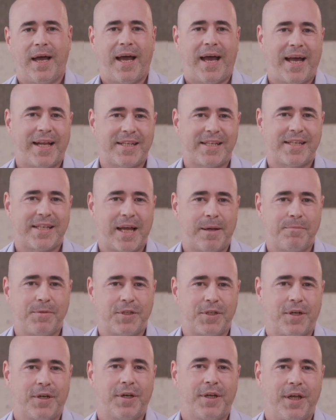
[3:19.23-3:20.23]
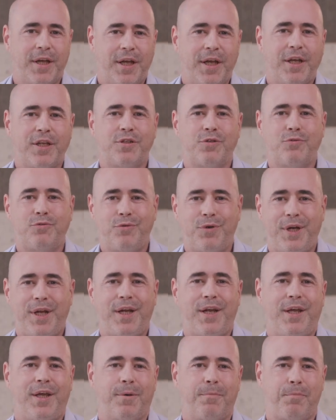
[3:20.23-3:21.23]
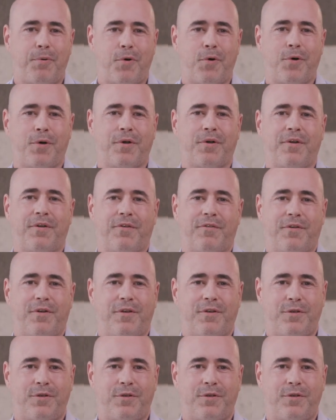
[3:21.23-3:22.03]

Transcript: At Samsung, it's really important